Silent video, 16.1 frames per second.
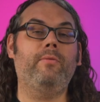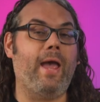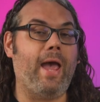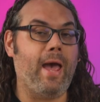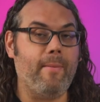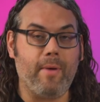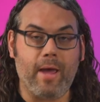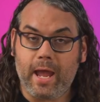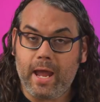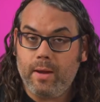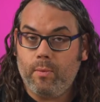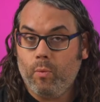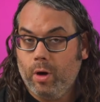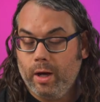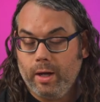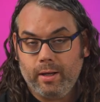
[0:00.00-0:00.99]
Lab A
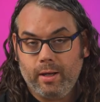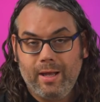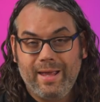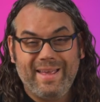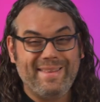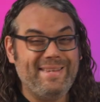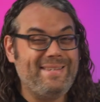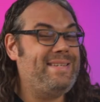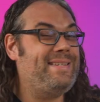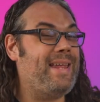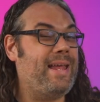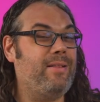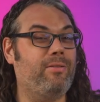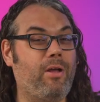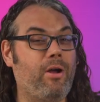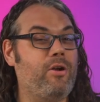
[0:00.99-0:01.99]
one. This is
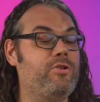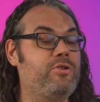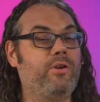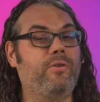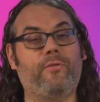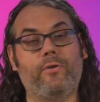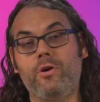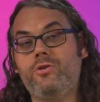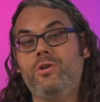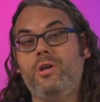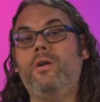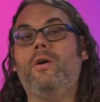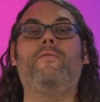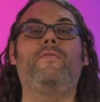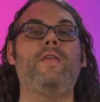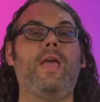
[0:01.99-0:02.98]
a larger version
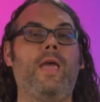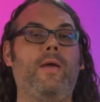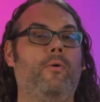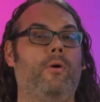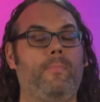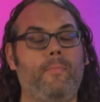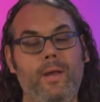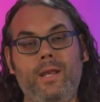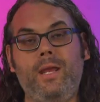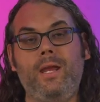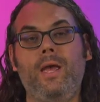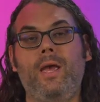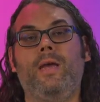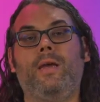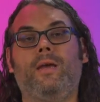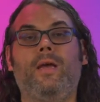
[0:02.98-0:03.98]
of the A one Mini,
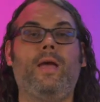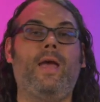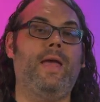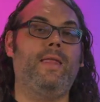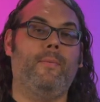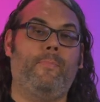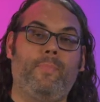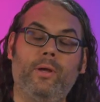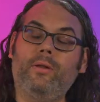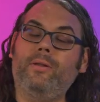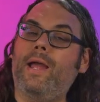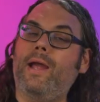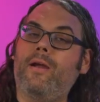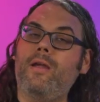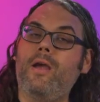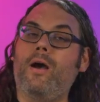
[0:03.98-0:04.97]
and the build
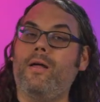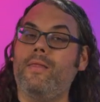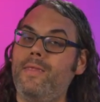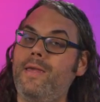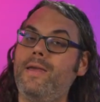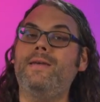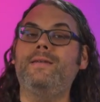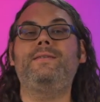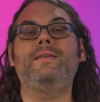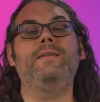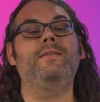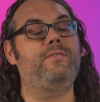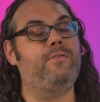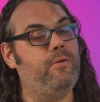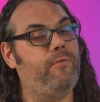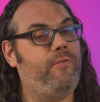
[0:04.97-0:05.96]
area on this
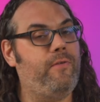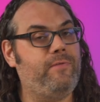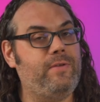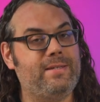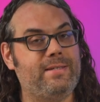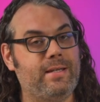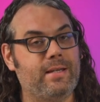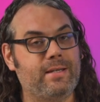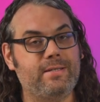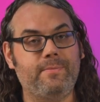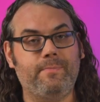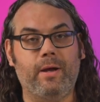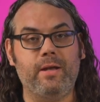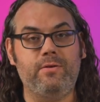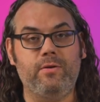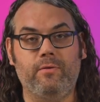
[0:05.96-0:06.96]
is two fifty-six
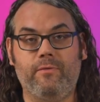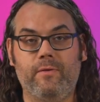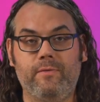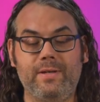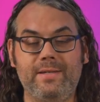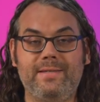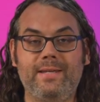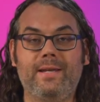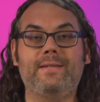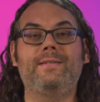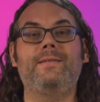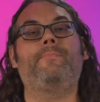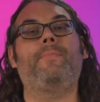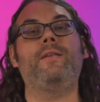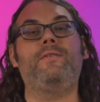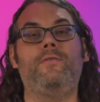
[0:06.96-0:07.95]
by two fifty-six
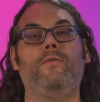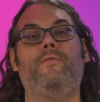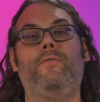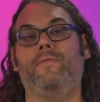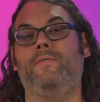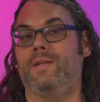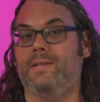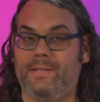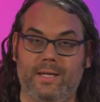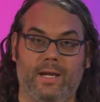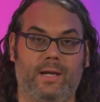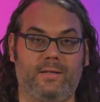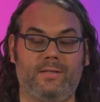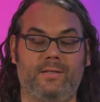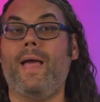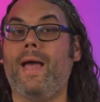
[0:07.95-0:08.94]
by two
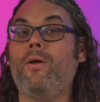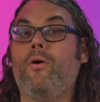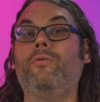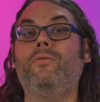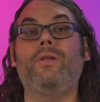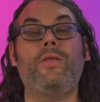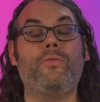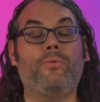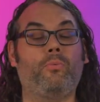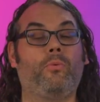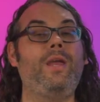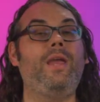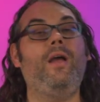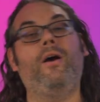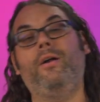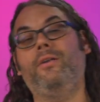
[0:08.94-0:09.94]
fifty-six. At only
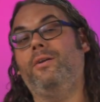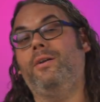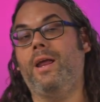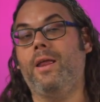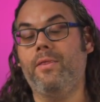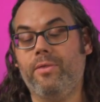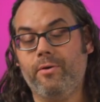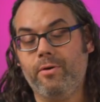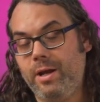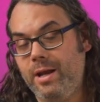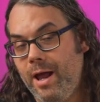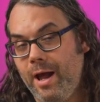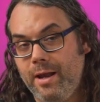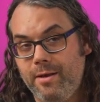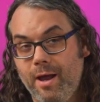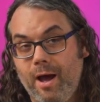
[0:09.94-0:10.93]
three hundred
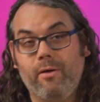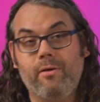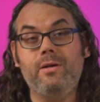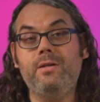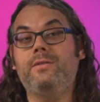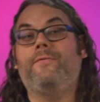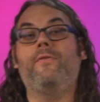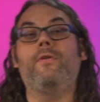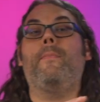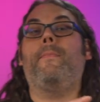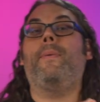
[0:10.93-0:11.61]
thirty-nine dollars for the